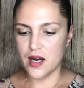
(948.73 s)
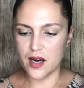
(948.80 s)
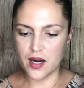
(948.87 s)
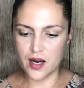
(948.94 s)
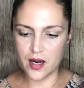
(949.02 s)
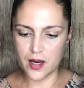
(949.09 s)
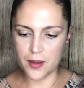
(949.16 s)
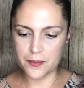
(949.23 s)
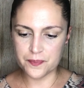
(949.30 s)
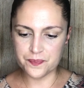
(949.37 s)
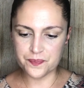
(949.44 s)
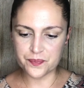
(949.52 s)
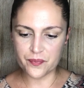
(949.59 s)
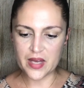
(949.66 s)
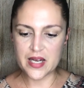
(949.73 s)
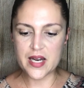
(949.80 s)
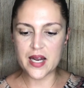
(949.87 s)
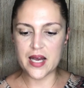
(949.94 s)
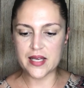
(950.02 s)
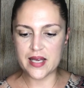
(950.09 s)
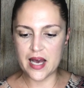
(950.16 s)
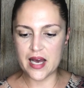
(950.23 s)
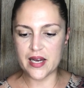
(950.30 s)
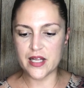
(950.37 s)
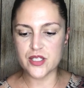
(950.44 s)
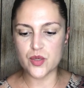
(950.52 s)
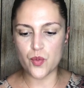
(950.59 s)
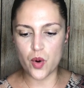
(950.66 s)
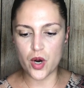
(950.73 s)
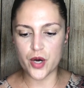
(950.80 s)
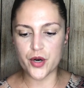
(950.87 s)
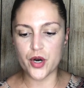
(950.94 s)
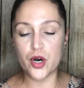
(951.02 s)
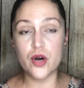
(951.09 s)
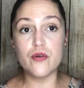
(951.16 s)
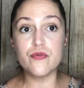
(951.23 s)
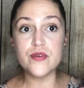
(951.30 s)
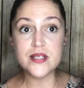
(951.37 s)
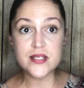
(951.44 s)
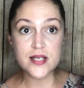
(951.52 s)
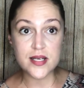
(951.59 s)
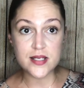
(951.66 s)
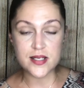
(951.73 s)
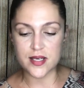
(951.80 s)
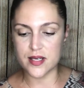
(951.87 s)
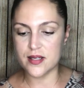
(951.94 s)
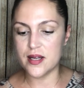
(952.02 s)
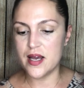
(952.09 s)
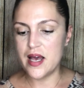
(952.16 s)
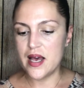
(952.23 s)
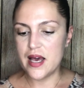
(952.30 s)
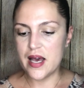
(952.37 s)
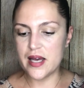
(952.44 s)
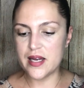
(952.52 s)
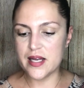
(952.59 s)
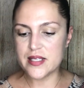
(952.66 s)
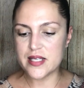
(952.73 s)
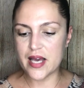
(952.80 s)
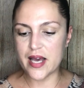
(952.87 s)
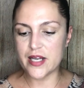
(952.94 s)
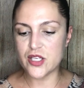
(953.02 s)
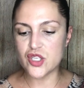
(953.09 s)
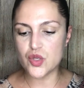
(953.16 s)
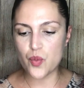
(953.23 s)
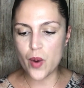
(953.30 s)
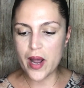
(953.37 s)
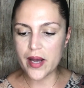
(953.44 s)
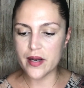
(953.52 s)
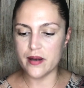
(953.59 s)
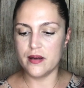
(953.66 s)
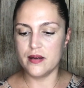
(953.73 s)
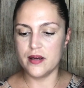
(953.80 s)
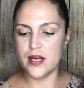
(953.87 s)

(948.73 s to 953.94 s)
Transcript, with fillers: Um, and it, again, it's a water resistant and it's a sweat,